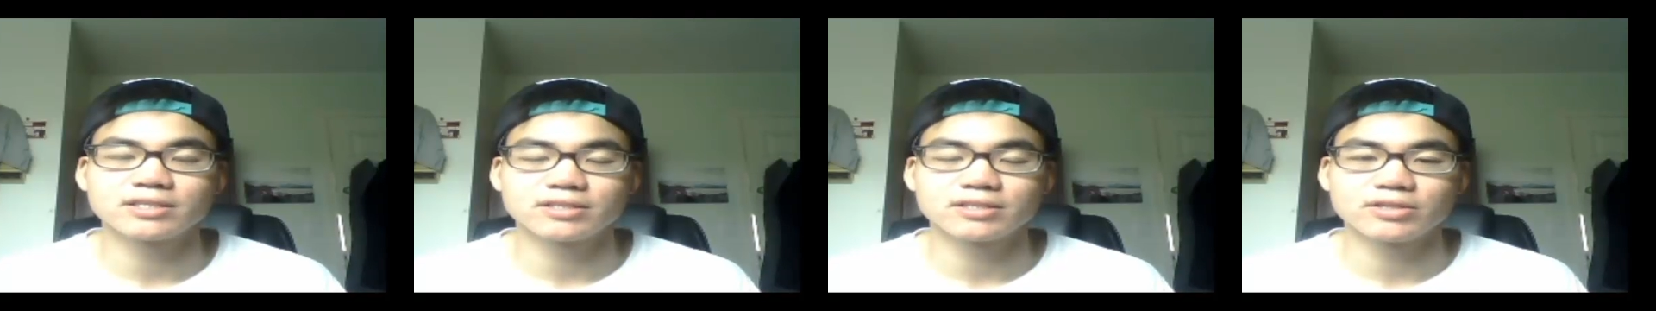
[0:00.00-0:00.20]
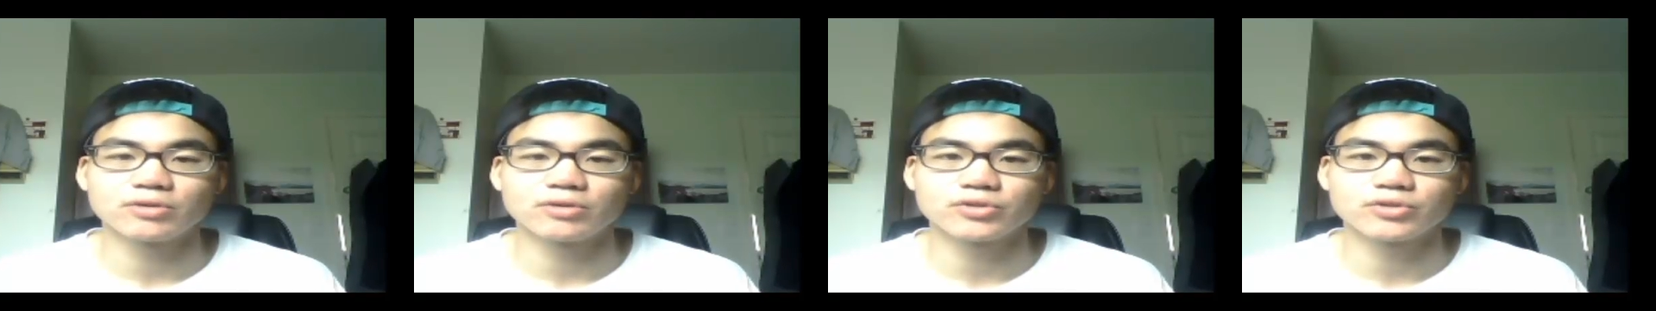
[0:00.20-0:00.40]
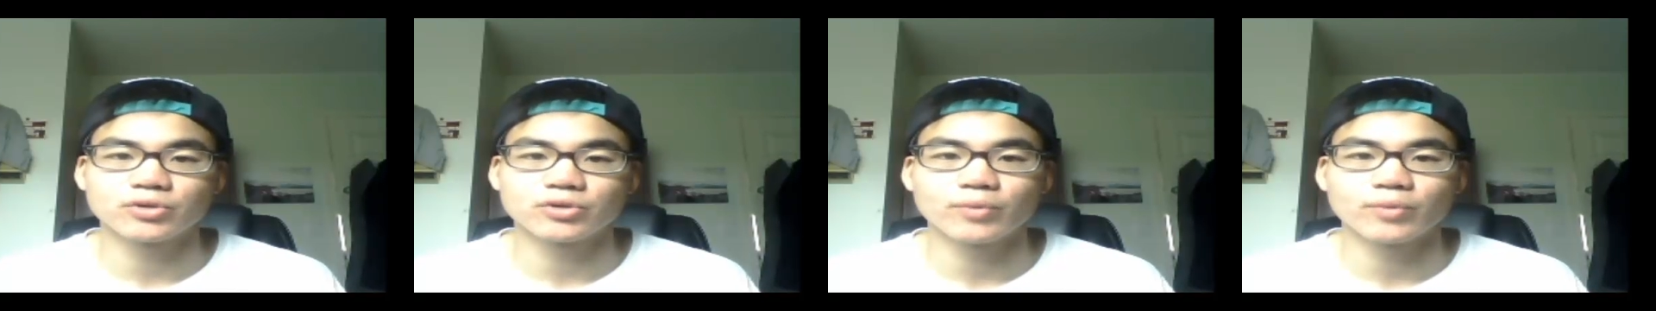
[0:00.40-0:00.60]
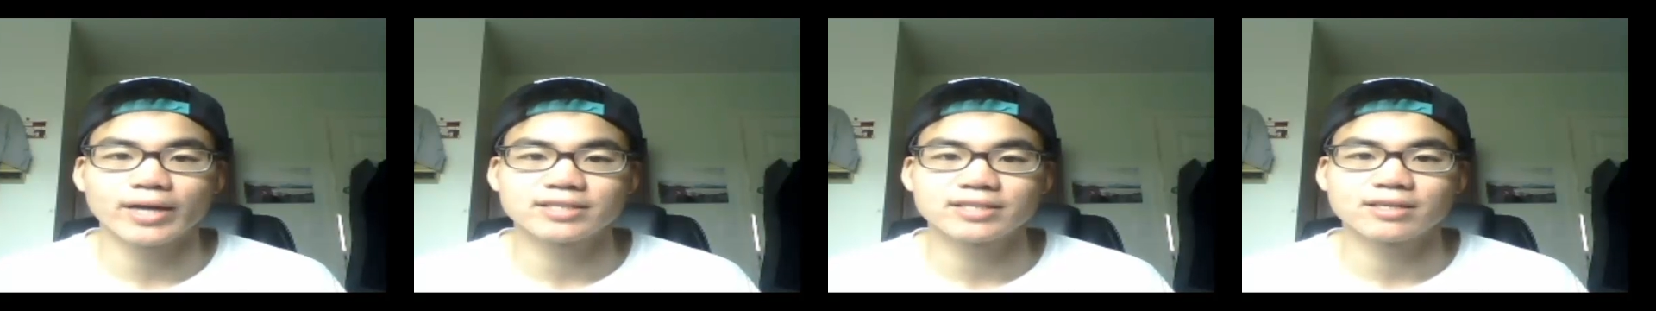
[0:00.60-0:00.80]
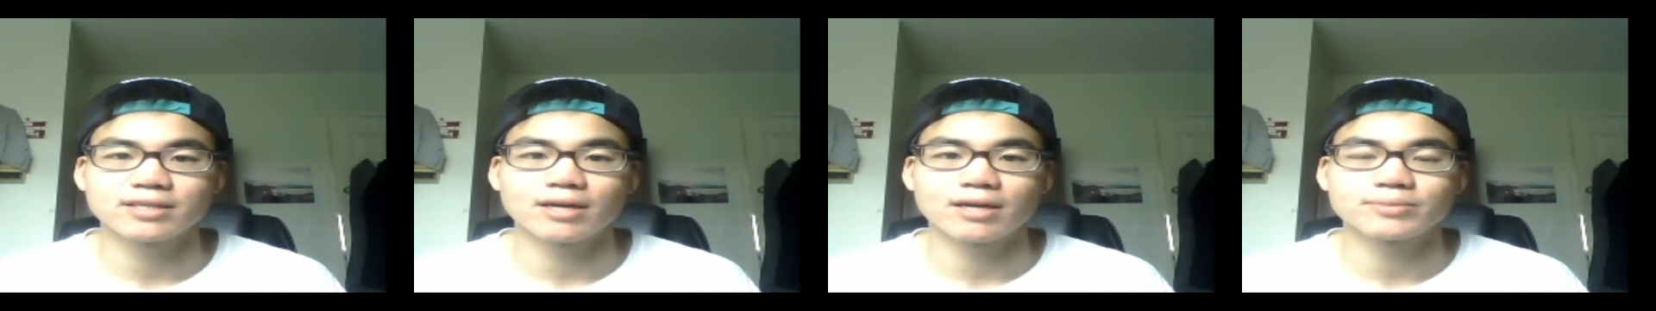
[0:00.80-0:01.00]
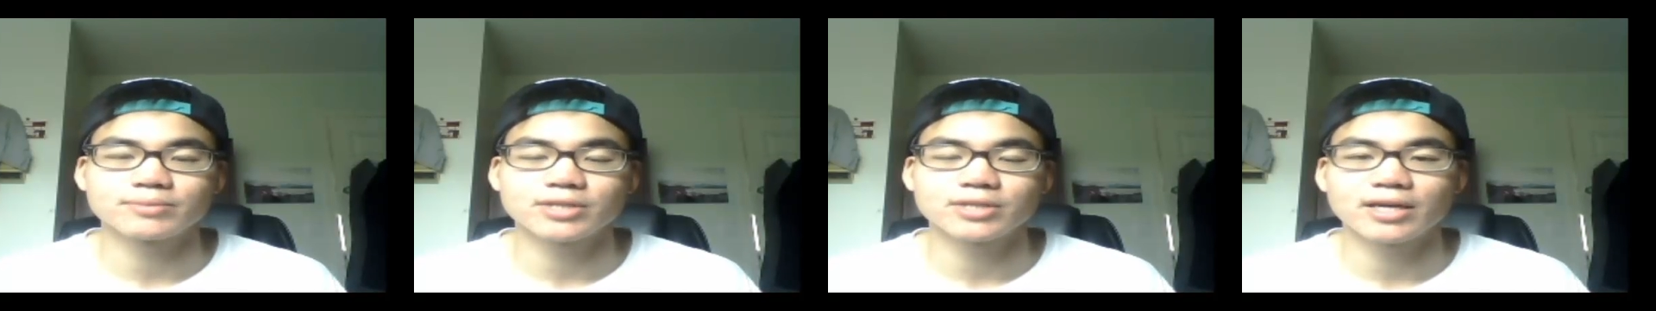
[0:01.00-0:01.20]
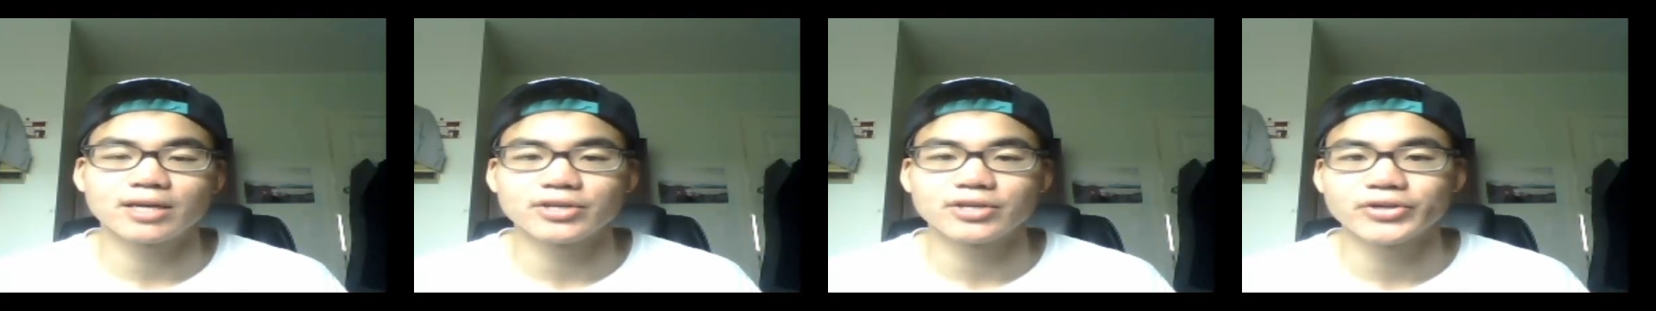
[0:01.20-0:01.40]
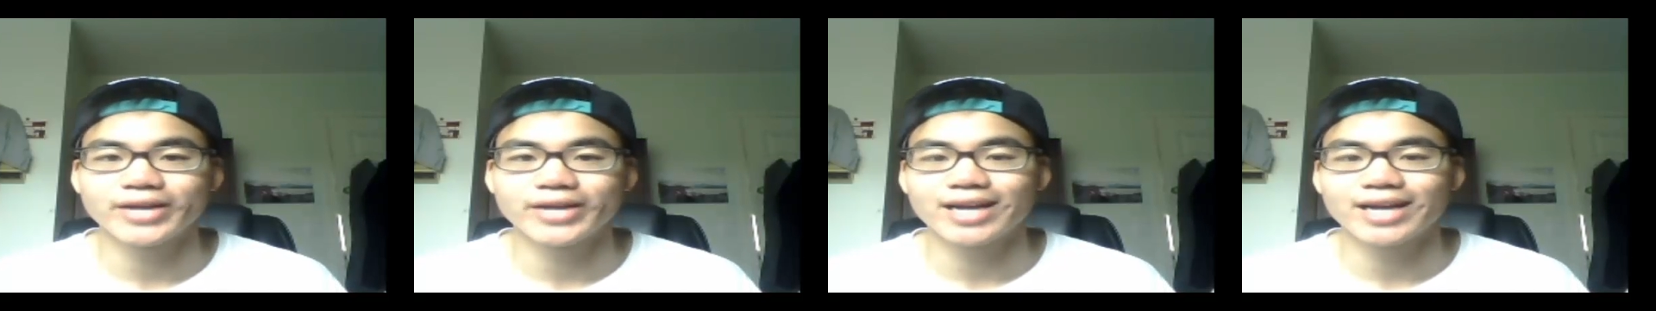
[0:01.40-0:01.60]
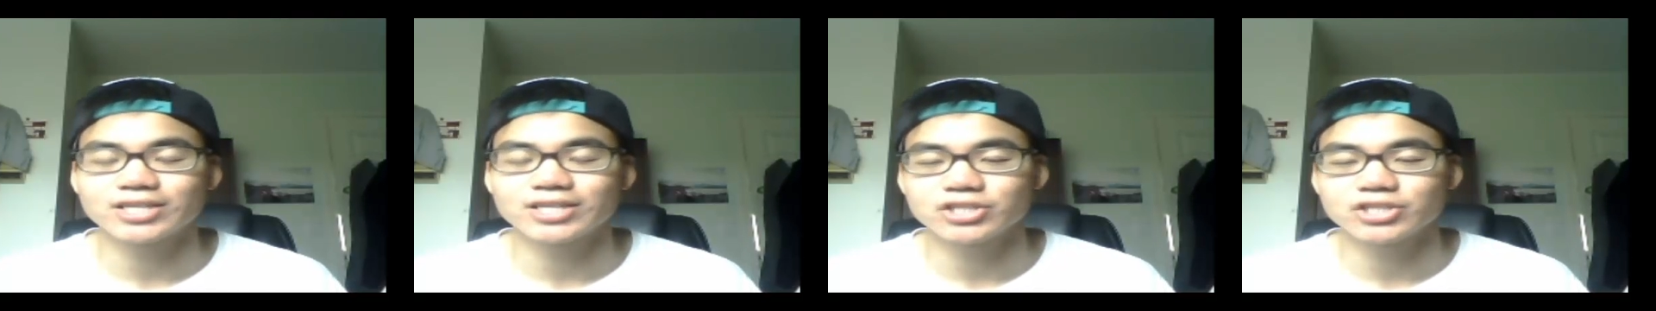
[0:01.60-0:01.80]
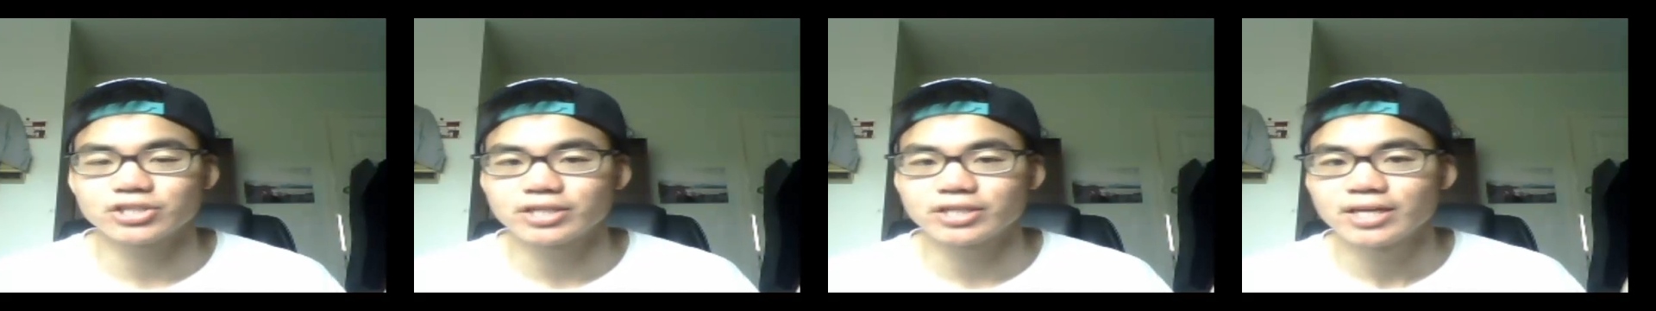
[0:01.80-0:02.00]
the correct steps and you can
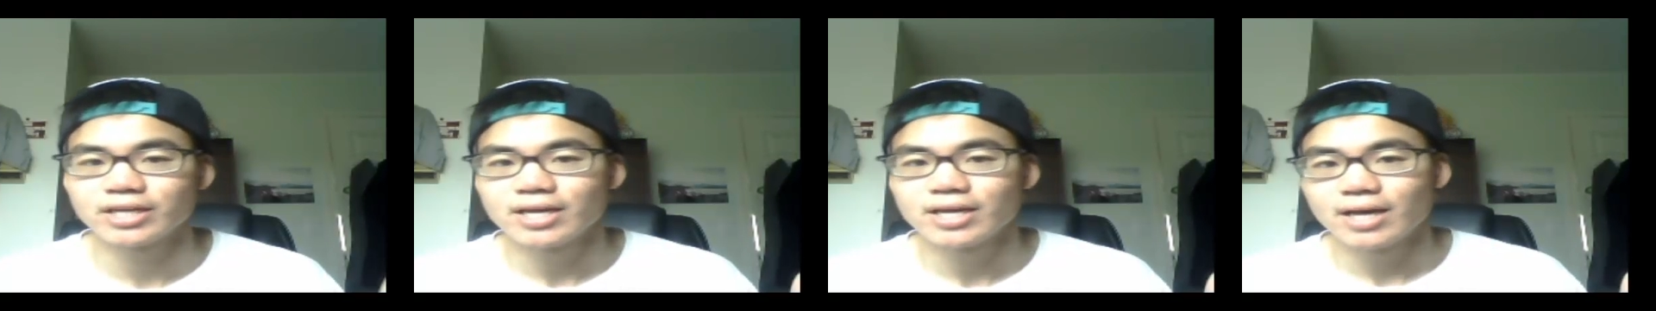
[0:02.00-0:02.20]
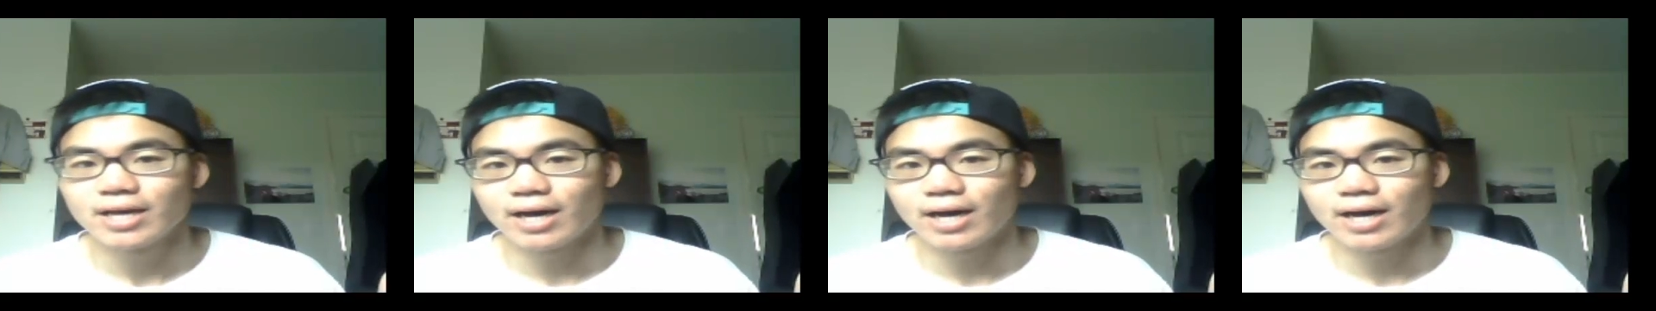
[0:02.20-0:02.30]
actually